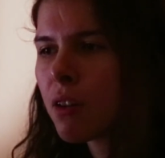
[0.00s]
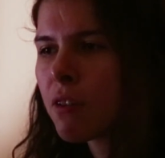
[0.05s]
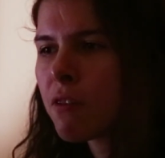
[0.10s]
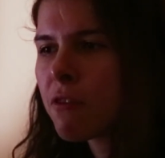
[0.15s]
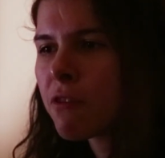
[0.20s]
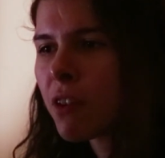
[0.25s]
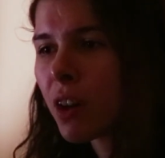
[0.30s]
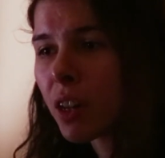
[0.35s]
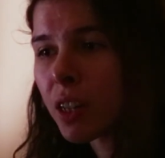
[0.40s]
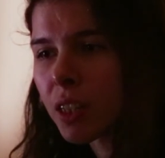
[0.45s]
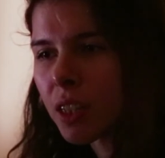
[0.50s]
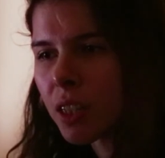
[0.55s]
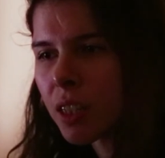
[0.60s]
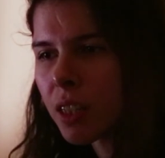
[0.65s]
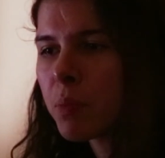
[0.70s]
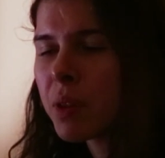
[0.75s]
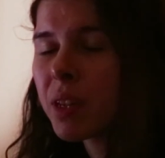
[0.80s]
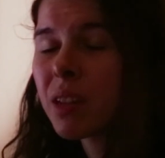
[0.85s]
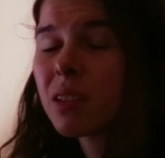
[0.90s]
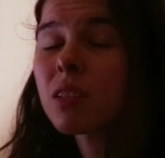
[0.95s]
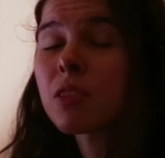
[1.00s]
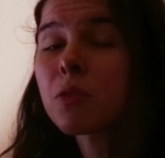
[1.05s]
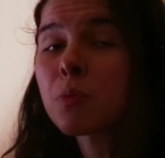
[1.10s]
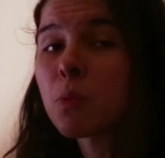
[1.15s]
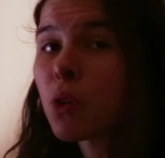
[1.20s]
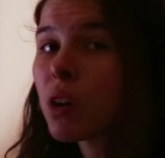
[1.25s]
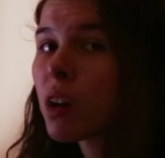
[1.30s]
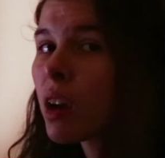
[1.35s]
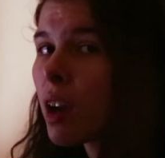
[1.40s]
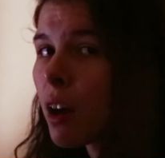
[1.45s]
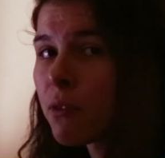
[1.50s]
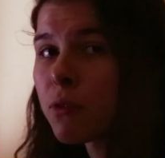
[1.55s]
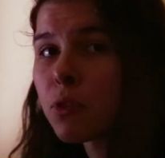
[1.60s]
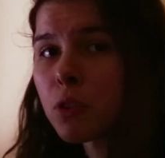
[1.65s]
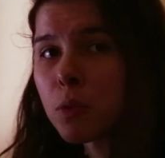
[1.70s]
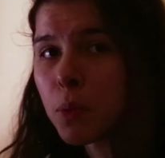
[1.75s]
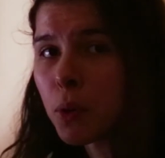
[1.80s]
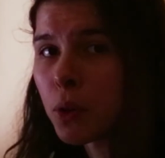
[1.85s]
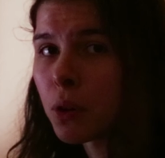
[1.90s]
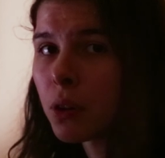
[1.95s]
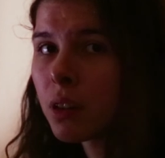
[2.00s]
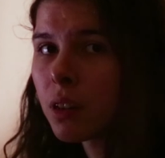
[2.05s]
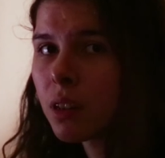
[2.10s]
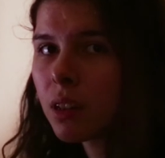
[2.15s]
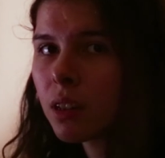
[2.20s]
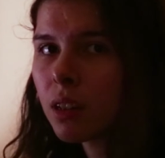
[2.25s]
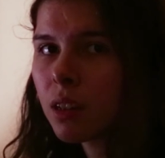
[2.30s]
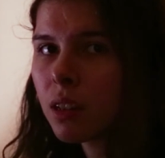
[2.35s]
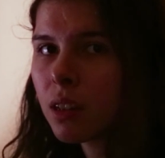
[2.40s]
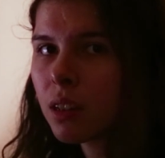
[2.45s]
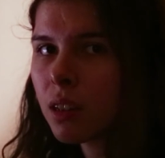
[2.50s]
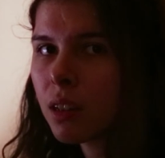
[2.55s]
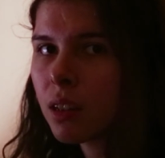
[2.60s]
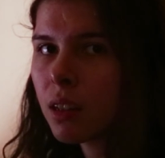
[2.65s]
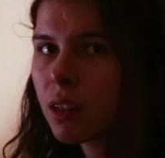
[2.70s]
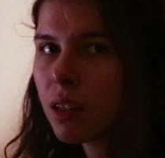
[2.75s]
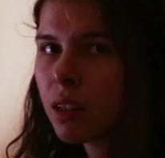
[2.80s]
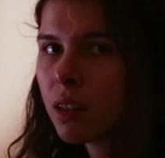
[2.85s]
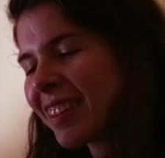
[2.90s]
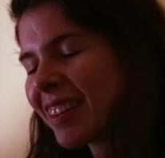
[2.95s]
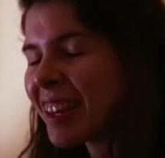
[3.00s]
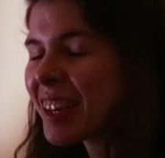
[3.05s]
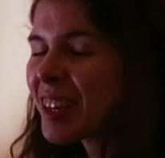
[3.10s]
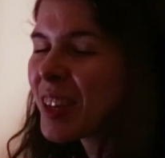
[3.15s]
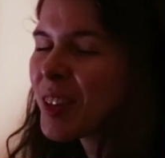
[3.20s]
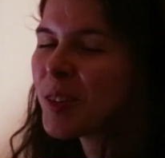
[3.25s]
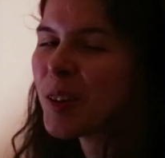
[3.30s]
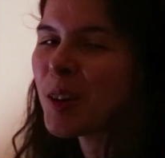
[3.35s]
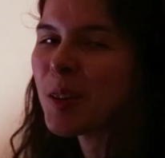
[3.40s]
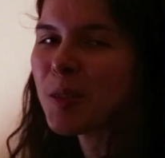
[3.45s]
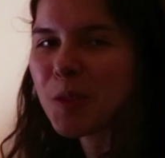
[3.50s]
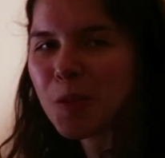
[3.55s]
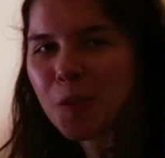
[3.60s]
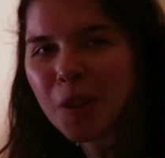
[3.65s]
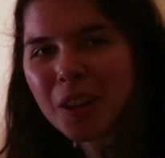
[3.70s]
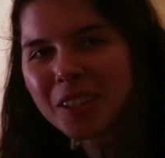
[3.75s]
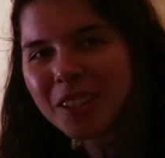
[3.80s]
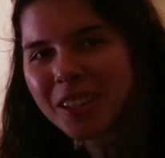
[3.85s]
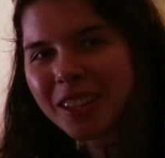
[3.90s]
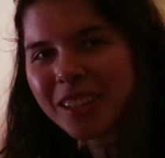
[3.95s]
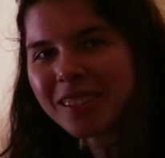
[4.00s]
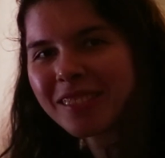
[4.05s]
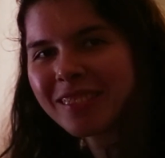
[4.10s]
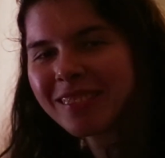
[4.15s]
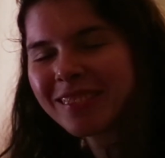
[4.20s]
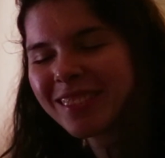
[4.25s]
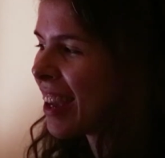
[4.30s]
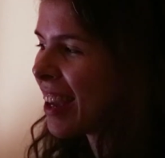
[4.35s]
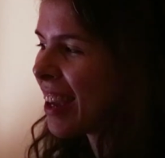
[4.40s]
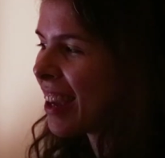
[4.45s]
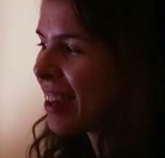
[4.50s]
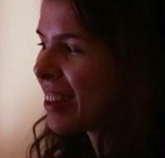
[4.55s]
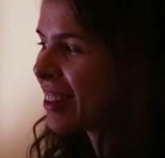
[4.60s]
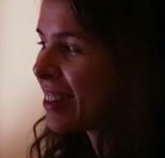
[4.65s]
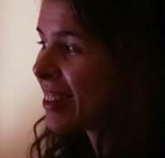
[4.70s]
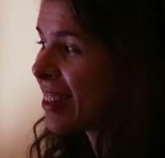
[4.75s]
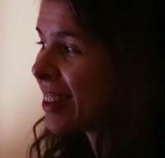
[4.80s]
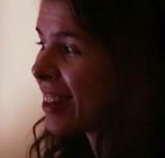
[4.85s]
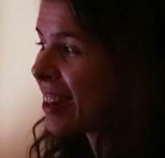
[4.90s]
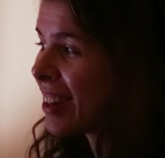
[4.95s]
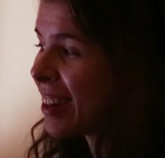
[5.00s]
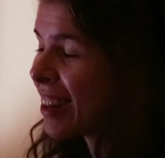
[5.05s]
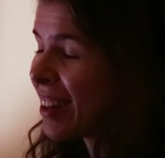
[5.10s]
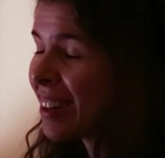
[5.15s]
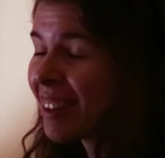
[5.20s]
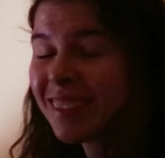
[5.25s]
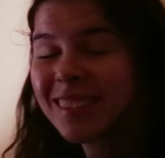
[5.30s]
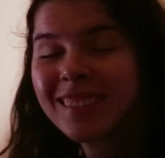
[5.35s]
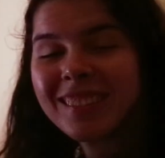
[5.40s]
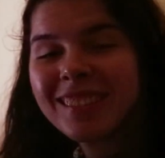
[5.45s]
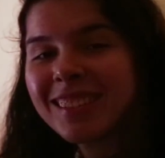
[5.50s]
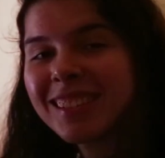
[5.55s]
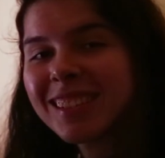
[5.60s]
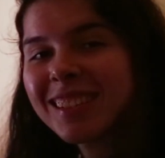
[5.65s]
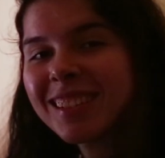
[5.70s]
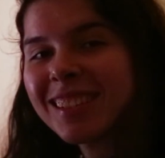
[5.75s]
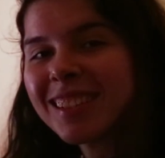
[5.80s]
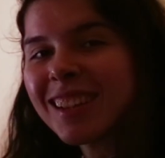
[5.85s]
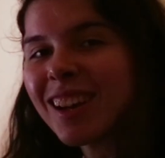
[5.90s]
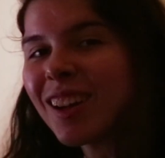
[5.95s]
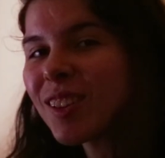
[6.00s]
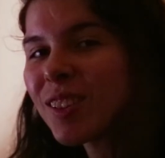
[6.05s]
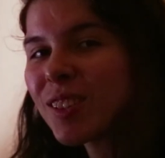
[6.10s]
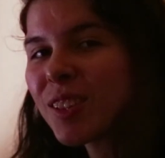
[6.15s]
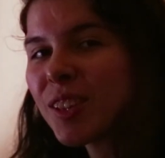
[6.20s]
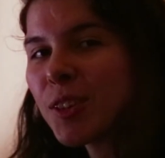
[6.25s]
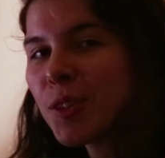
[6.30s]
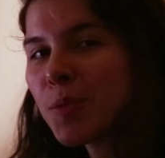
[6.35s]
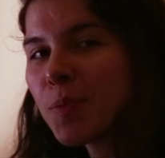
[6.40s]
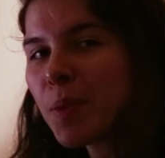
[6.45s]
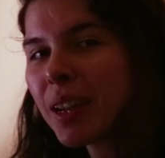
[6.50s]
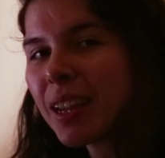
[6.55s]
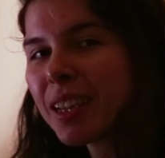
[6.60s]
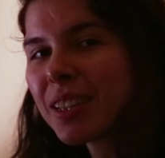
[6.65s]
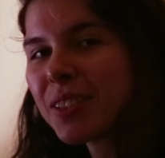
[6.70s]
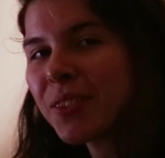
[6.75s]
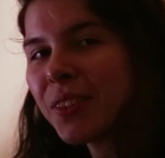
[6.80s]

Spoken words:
funner because it's more comfortable. So, thank you all for watching, and I'll see you in my next